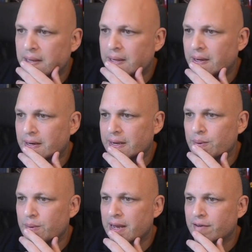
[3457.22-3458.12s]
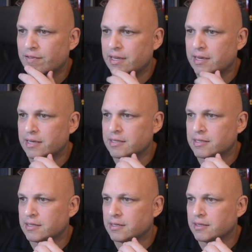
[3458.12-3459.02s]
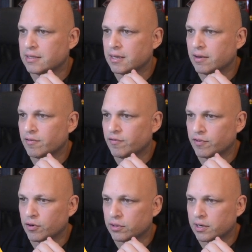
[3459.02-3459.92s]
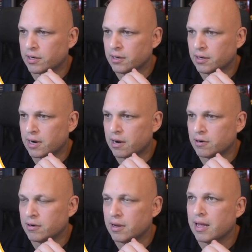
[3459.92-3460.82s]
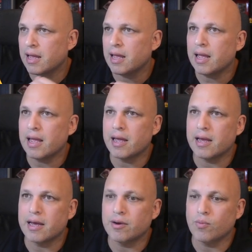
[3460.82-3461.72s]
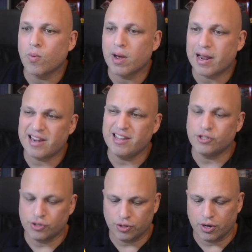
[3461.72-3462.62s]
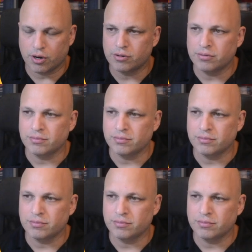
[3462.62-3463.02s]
Okay, we have this filter now, and what I need to know,